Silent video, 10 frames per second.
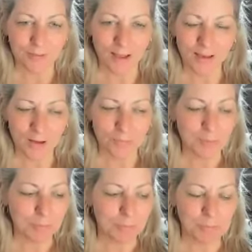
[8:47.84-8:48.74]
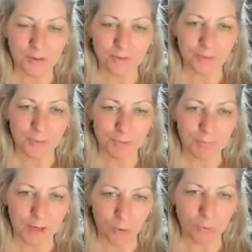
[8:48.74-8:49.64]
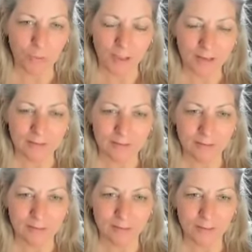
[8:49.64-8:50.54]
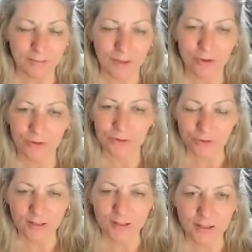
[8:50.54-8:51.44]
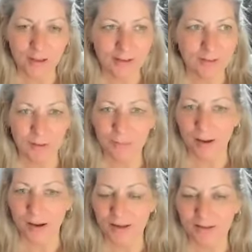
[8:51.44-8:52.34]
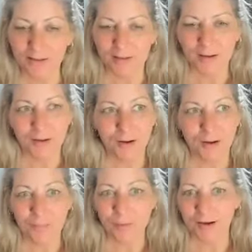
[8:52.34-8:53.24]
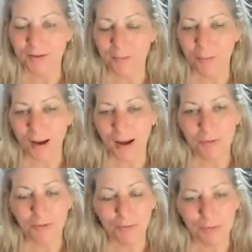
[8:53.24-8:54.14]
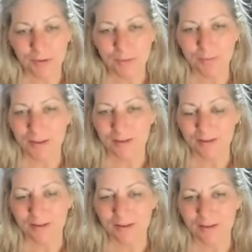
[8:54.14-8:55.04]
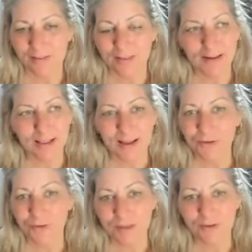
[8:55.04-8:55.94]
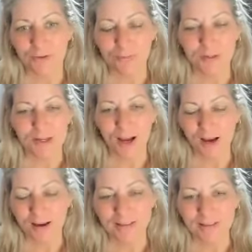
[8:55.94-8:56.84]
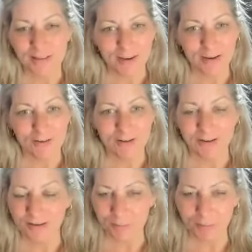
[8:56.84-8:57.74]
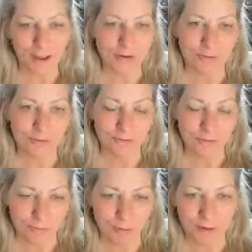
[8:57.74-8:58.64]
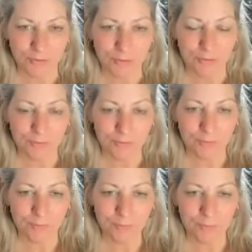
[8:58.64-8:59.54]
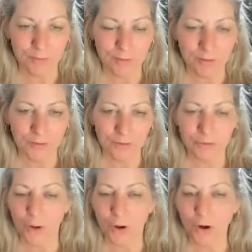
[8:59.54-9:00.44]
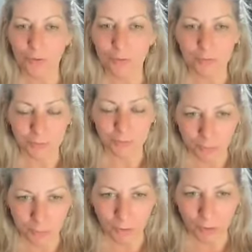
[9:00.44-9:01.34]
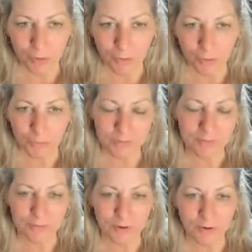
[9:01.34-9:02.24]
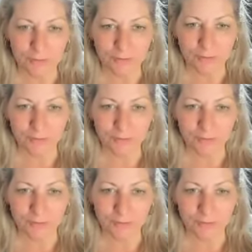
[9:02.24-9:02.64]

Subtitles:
Allow me to be present with my own light. Shine a light upon the power within me that allows me to be kind and caring and compassionate and respectful to all who is involved.